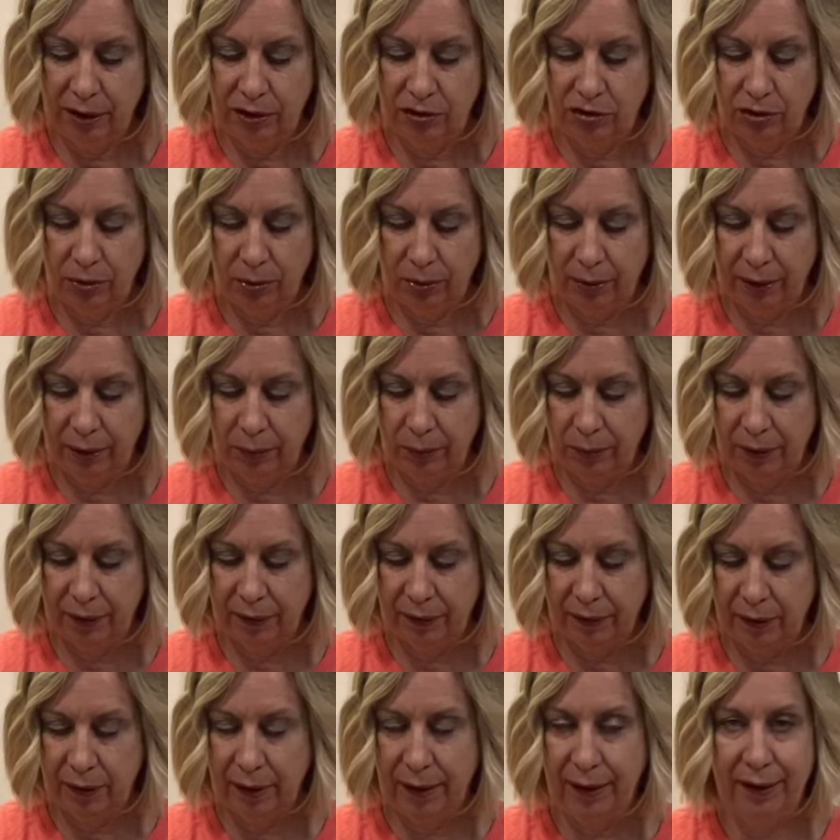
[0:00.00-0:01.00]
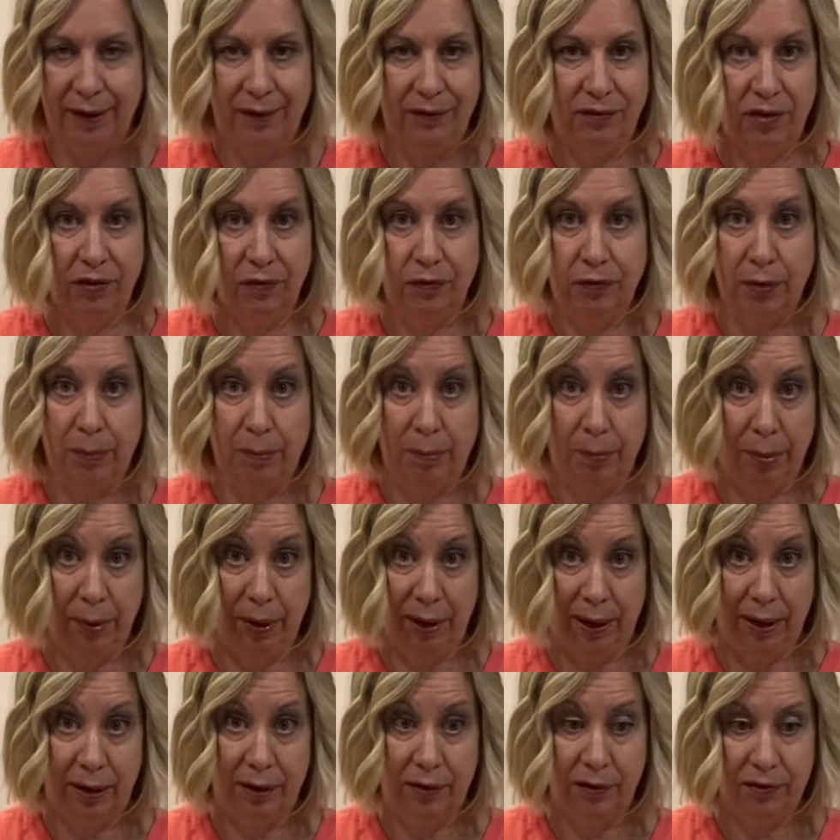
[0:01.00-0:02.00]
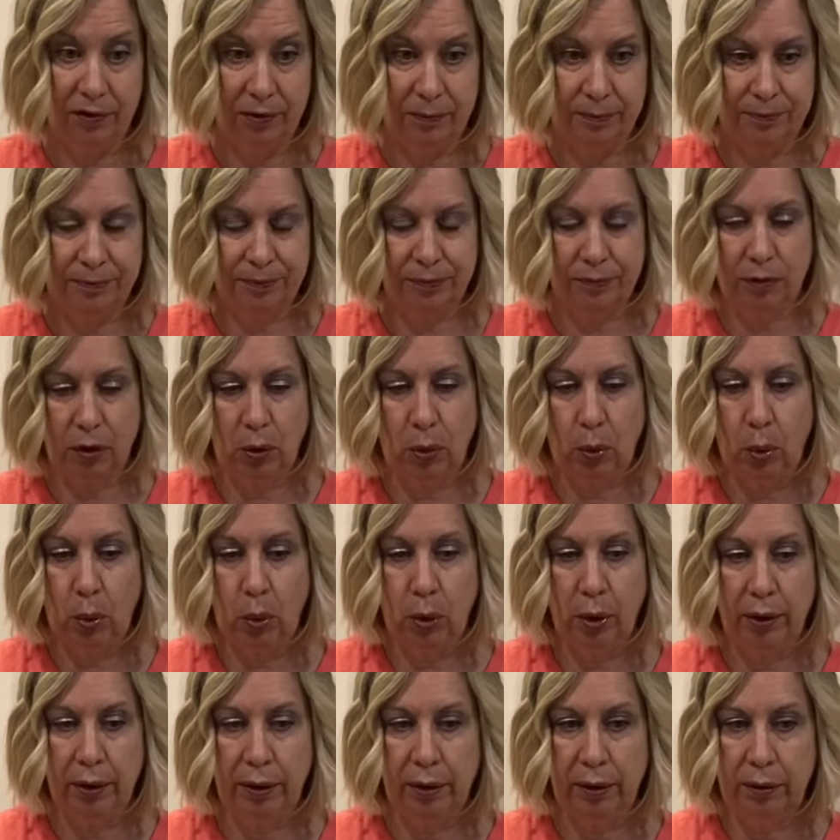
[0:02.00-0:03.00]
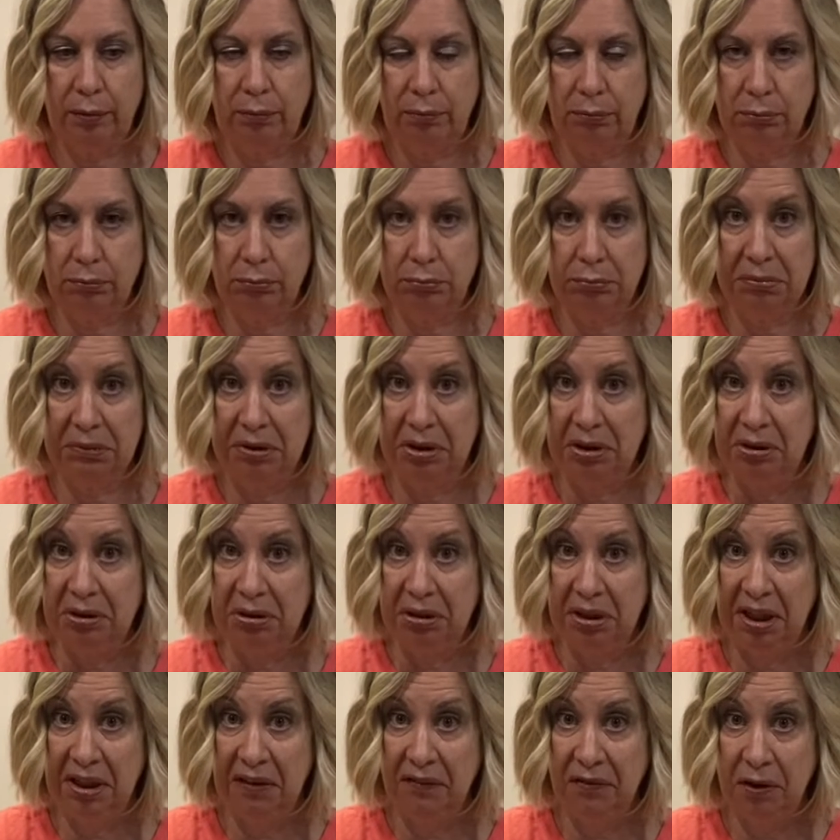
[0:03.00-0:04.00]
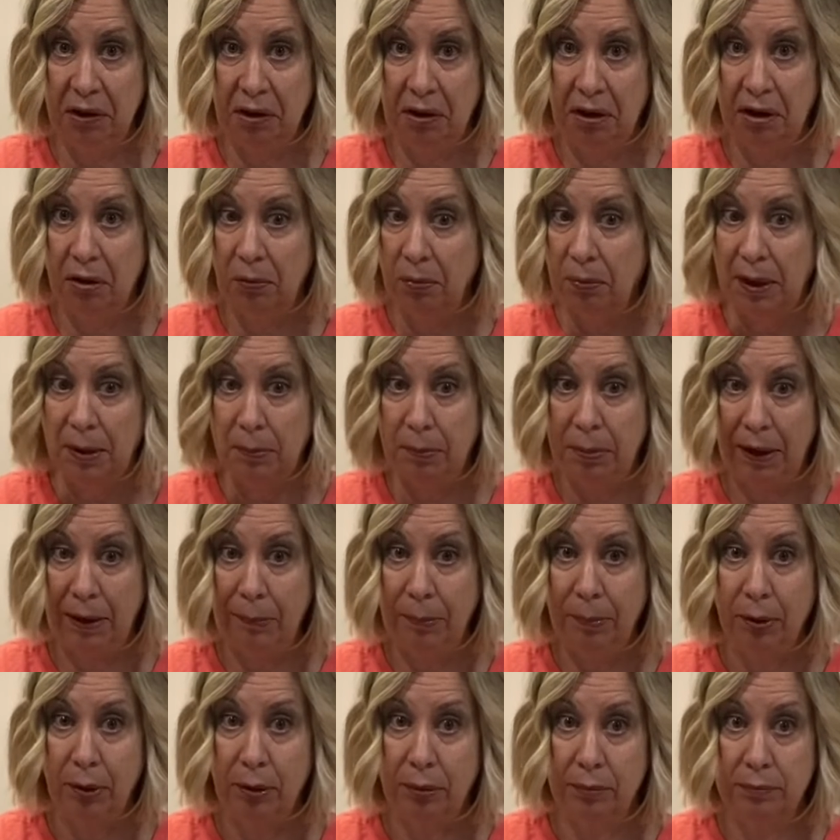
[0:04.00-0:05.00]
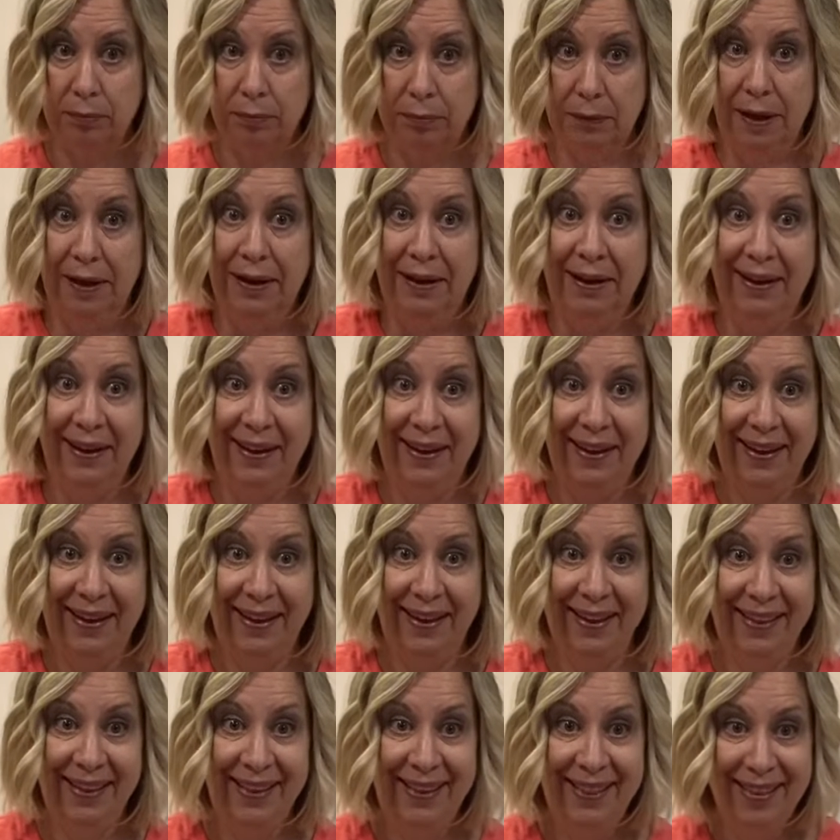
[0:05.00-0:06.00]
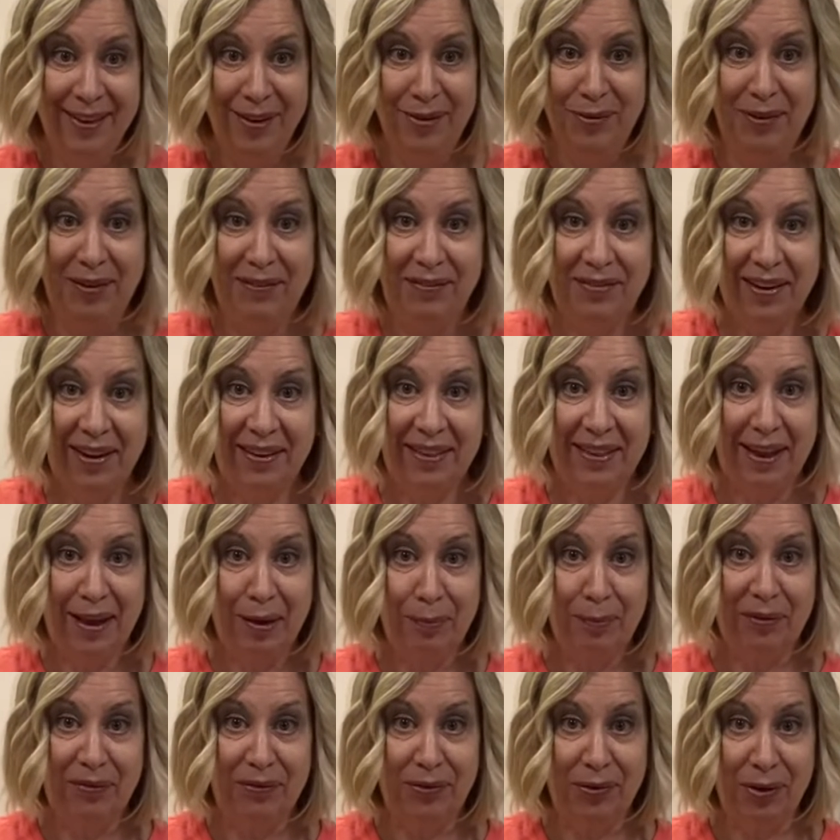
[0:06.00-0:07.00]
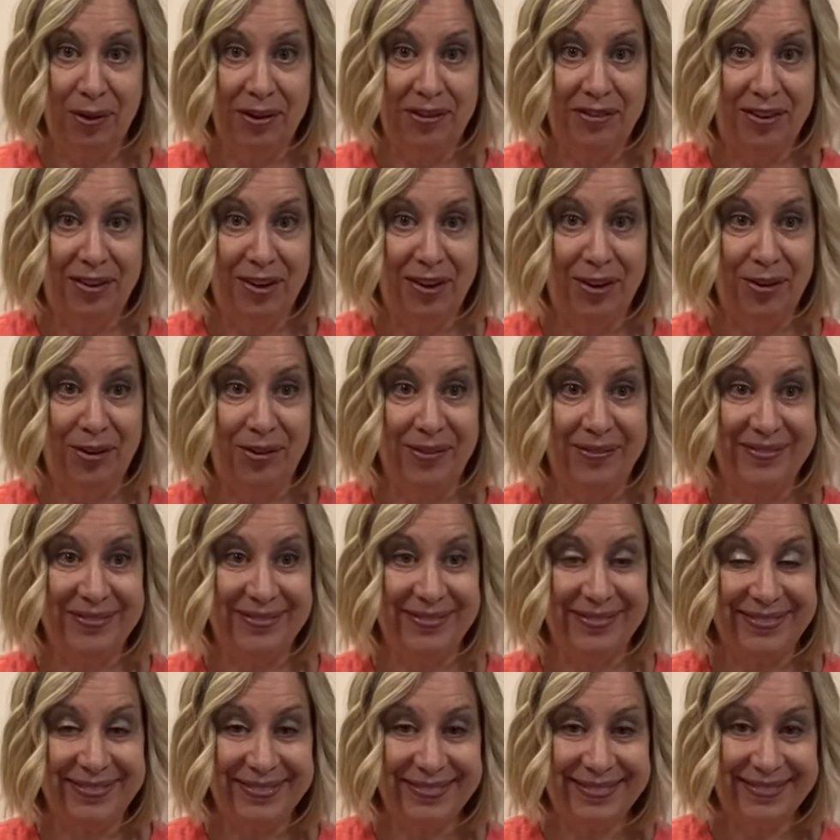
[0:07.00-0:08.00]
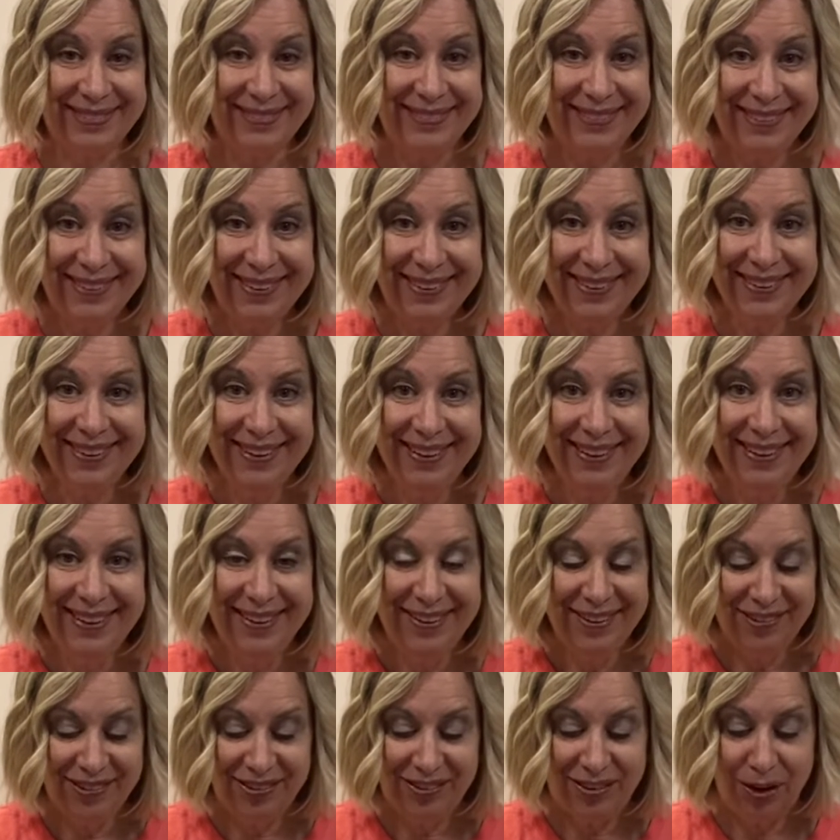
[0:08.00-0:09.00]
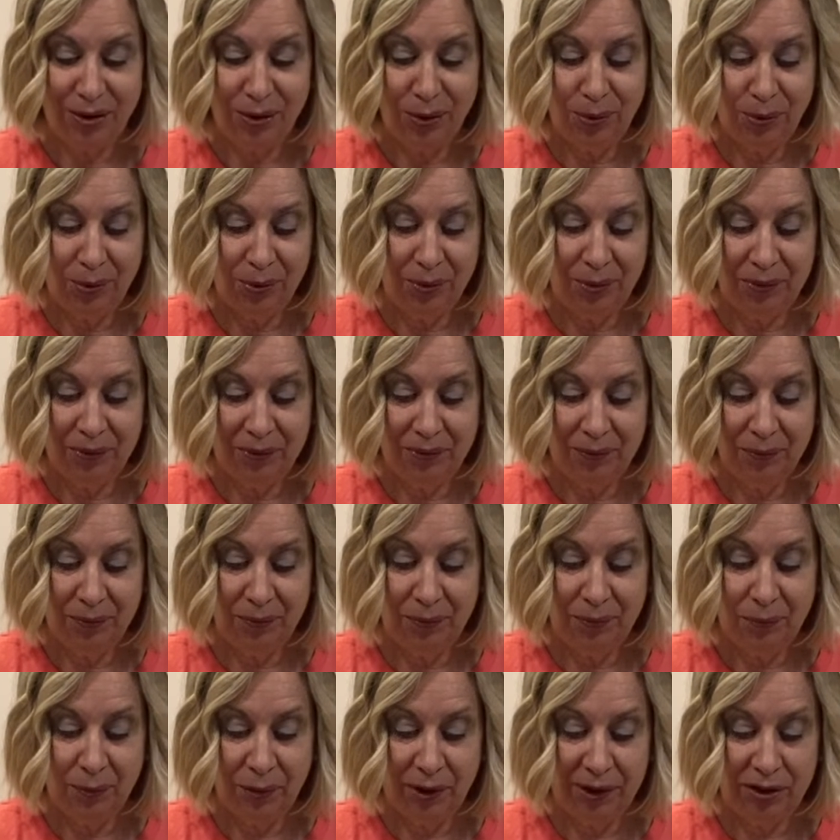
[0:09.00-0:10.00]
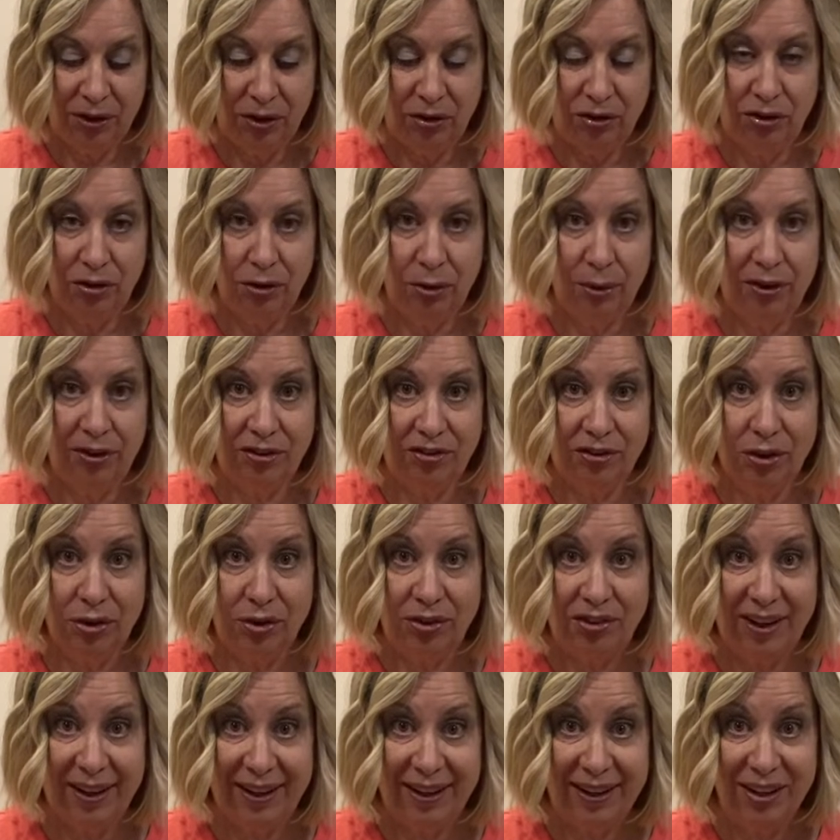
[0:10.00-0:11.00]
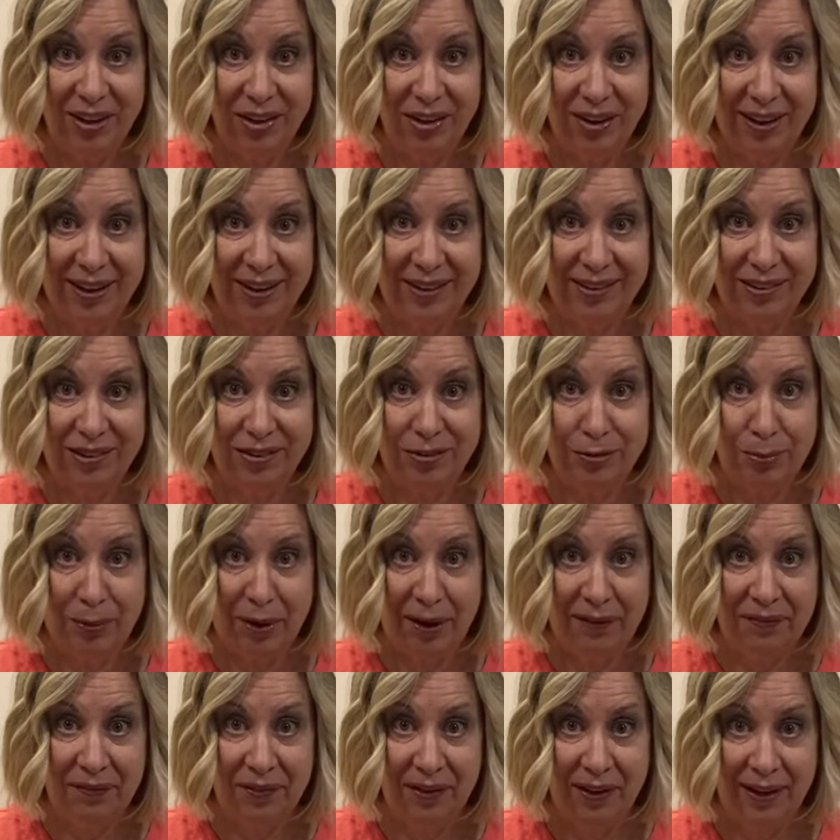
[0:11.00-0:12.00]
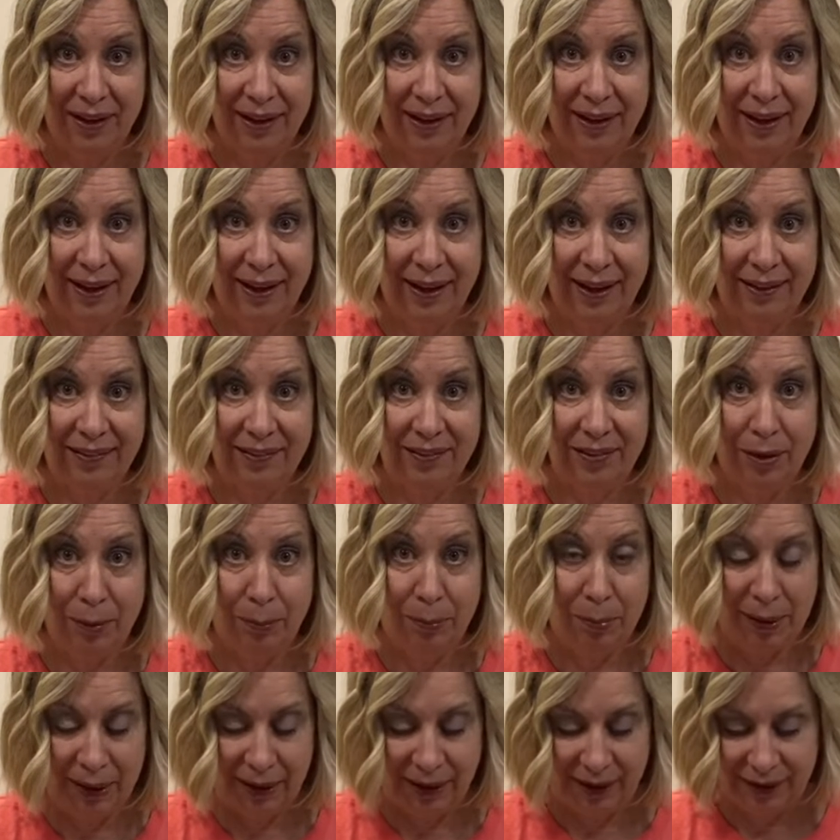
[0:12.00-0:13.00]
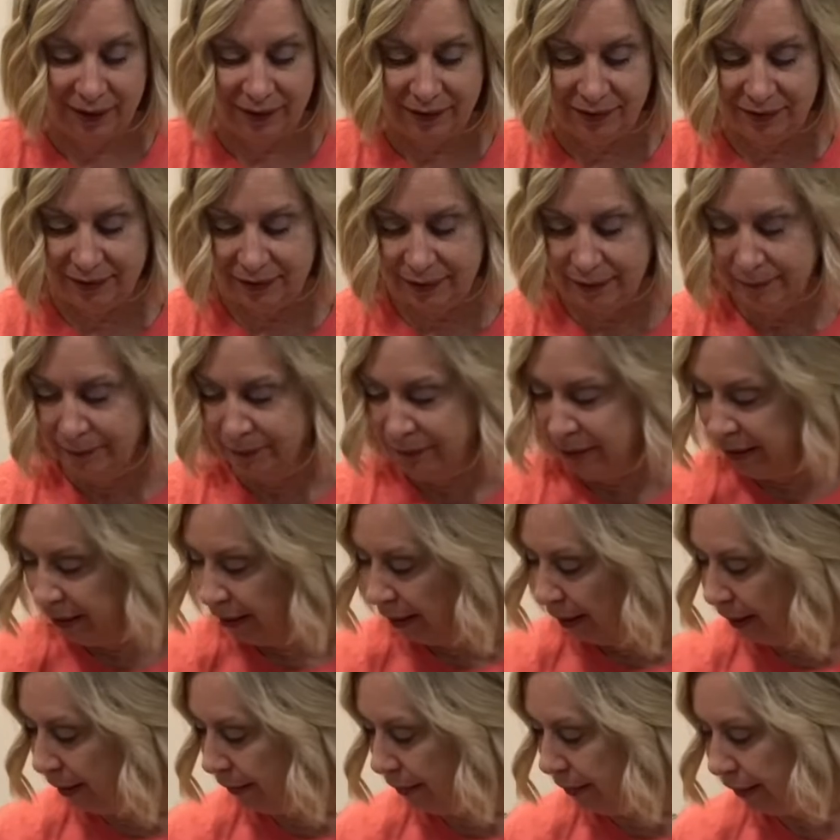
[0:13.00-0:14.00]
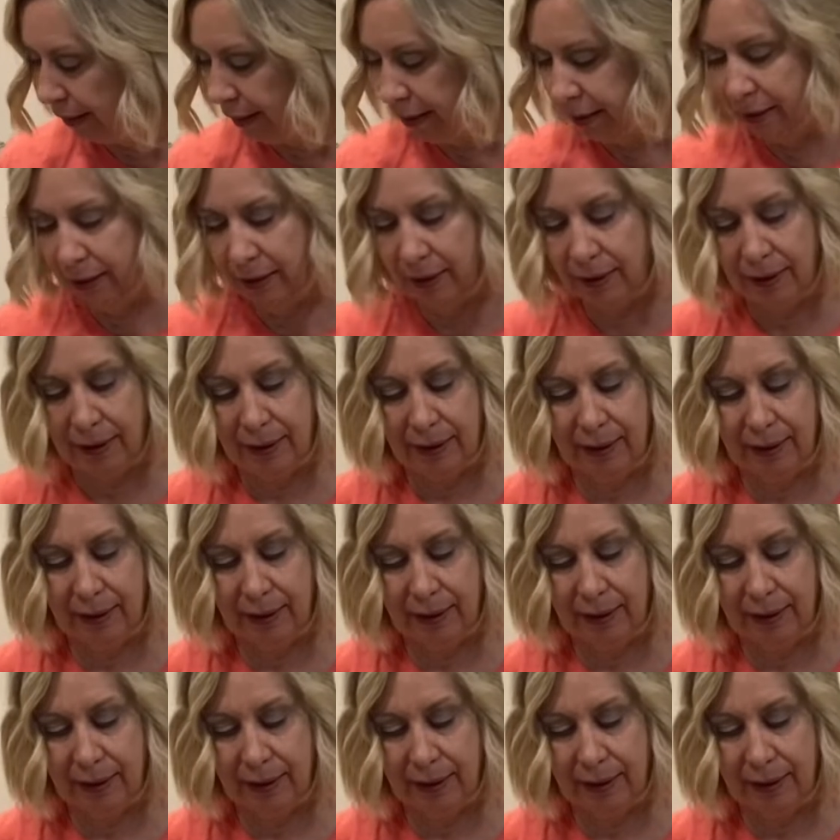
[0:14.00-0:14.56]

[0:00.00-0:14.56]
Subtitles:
do it with a lot of different breads, or even on a red pepper. We've done that before too. So what you do is you take your English muffin as the base, and then